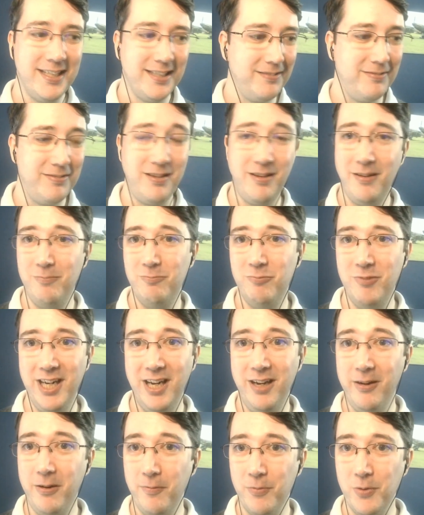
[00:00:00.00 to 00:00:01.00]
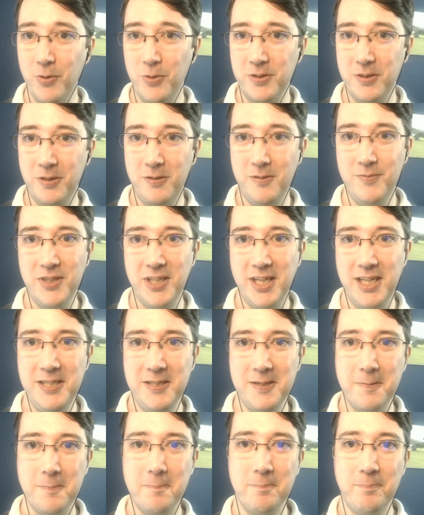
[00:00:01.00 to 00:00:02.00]
and really looking forward to the
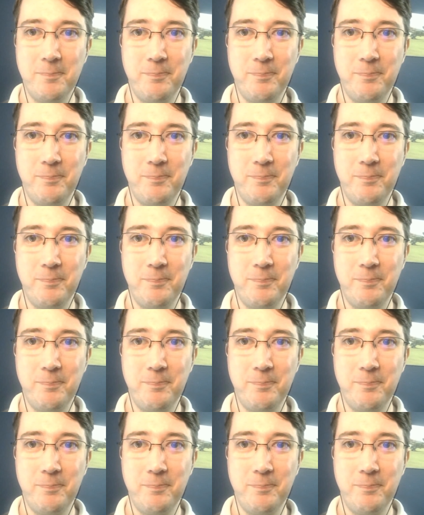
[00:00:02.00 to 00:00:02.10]
conversation.